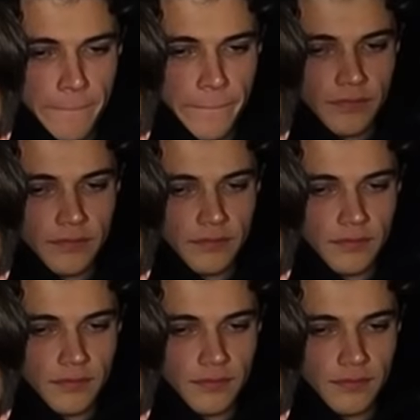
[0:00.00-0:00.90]

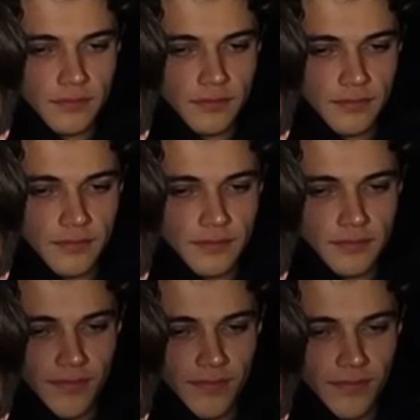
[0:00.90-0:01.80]

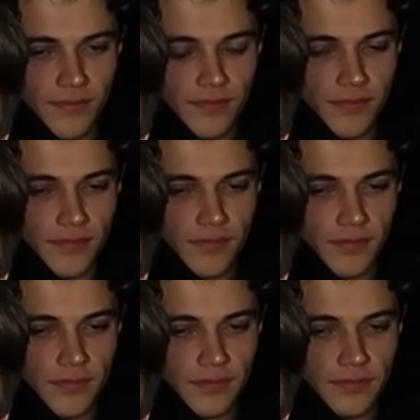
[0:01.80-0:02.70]
This person isn't speaking.